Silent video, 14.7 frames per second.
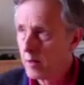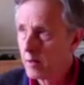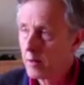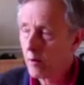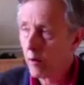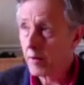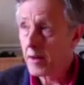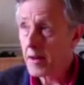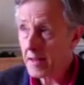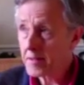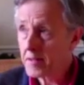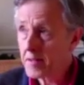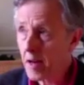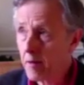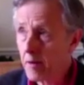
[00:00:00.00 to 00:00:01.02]
not
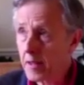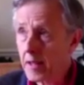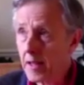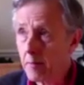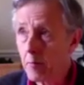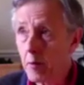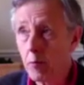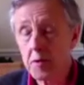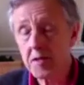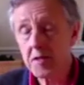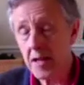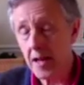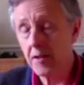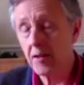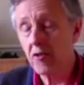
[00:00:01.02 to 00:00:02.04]
necessarily keep, but would
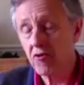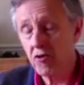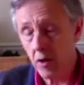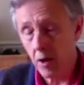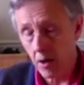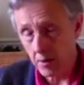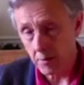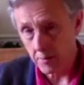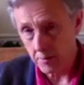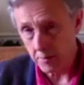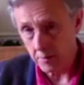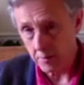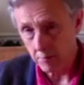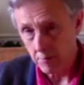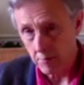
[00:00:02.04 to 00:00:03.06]
stand a chance